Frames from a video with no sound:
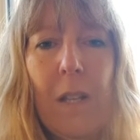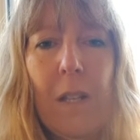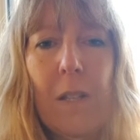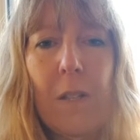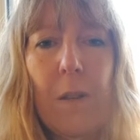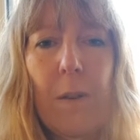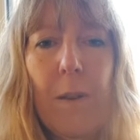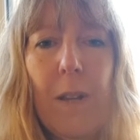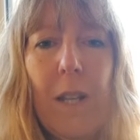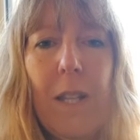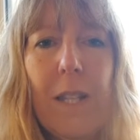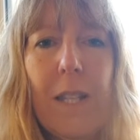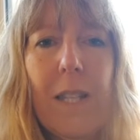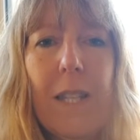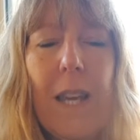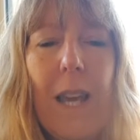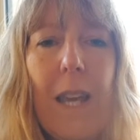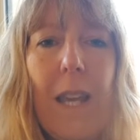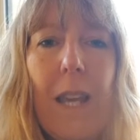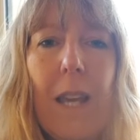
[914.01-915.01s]
So I'm going to
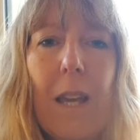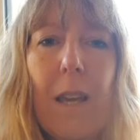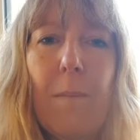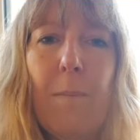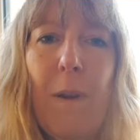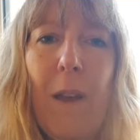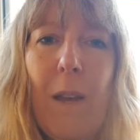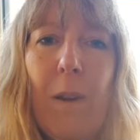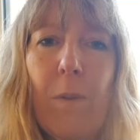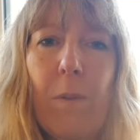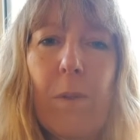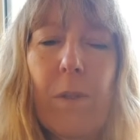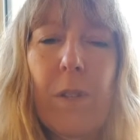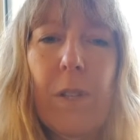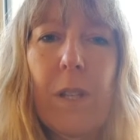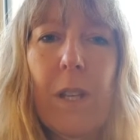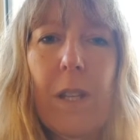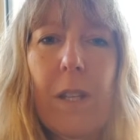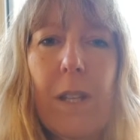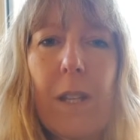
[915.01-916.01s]
take about
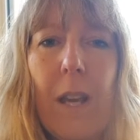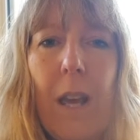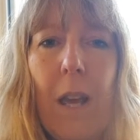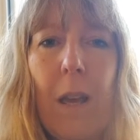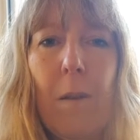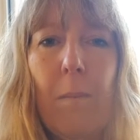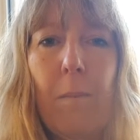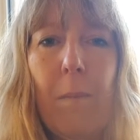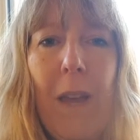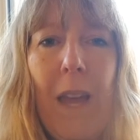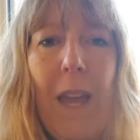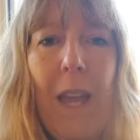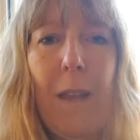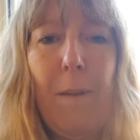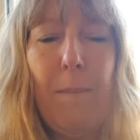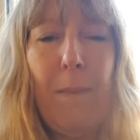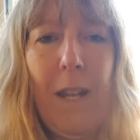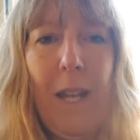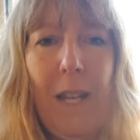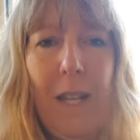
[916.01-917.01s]

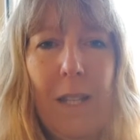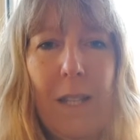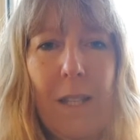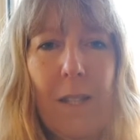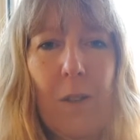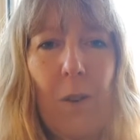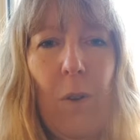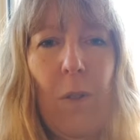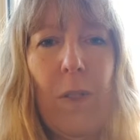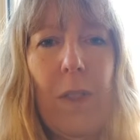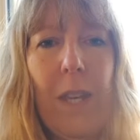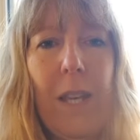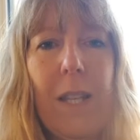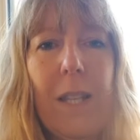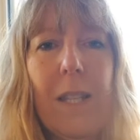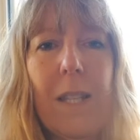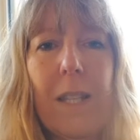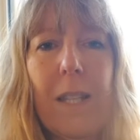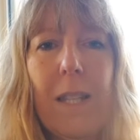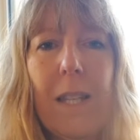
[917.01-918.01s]
8 minutes on
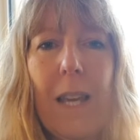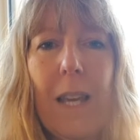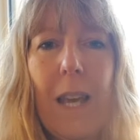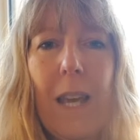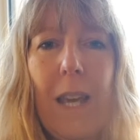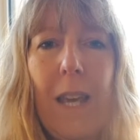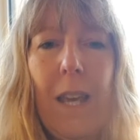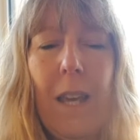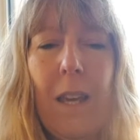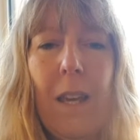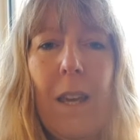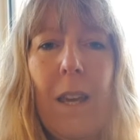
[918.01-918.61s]
this today.